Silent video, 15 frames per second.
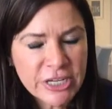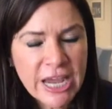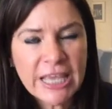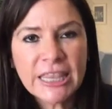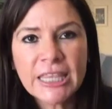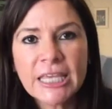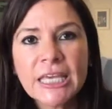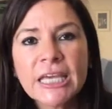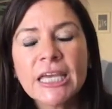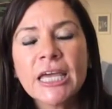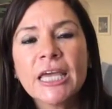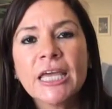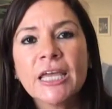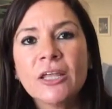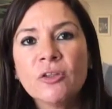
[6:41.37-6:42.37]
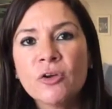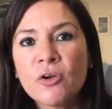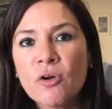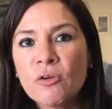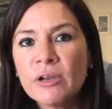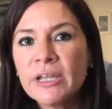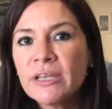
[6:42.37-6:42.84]
I think not
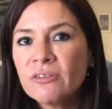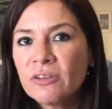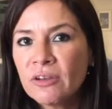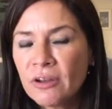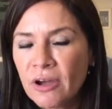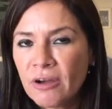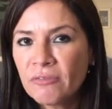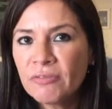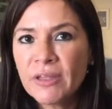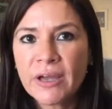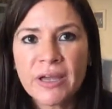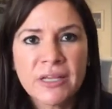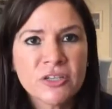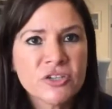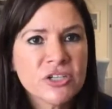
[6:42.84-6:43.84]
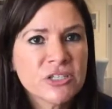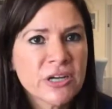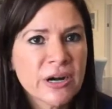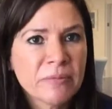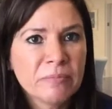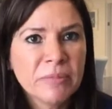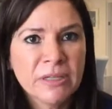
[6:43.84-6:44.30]
only is enough that countries
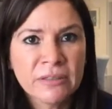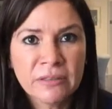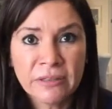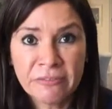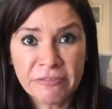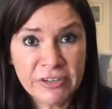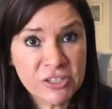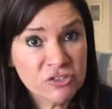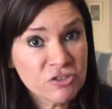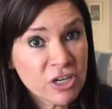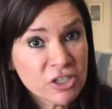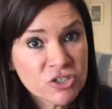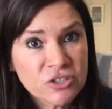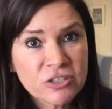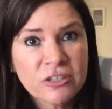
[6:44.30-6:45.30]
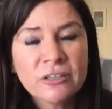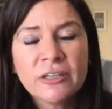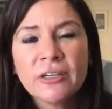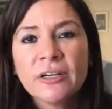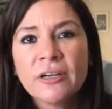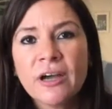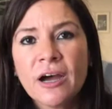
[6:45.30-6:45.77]
are building the infrastructure,
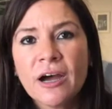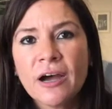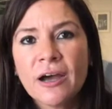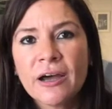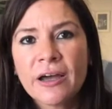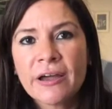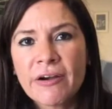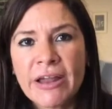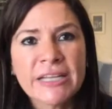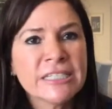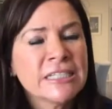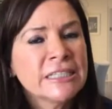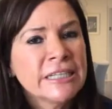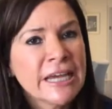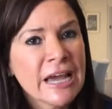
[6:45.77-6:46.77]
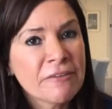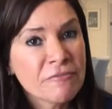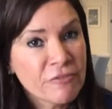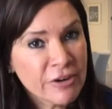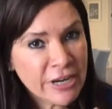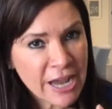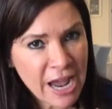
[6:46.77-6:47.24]
granting the
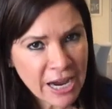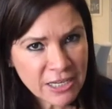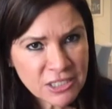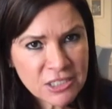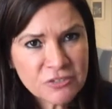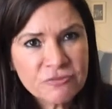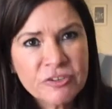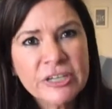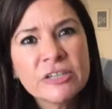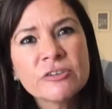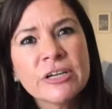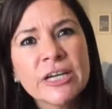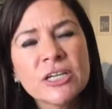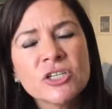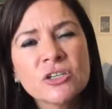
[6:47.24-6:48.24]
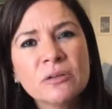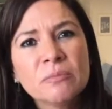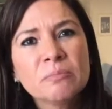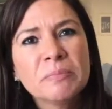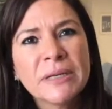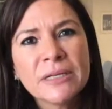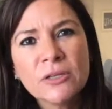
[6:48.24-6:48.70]
free access for education,
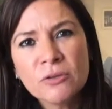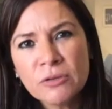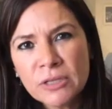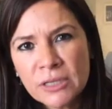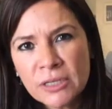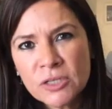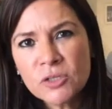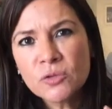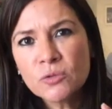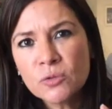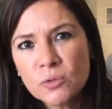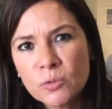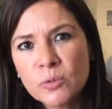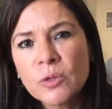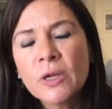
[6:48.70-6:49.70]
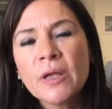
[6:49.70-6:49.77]
but you need to do,